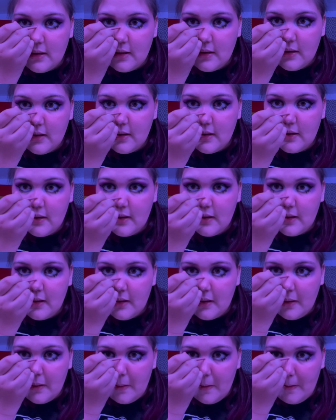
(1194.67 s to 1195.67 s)

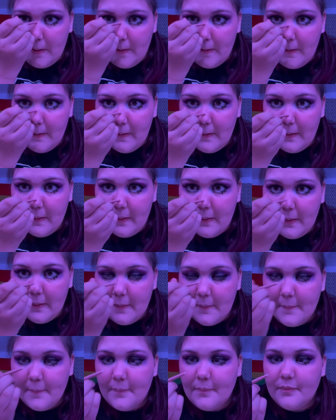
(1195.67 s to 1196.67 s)

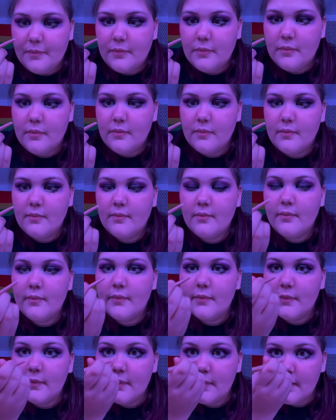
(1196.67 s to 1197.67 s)

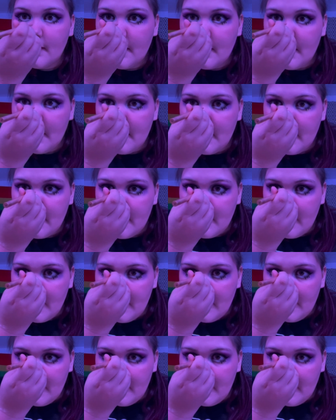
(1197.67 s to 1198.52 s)
Nobody speaks.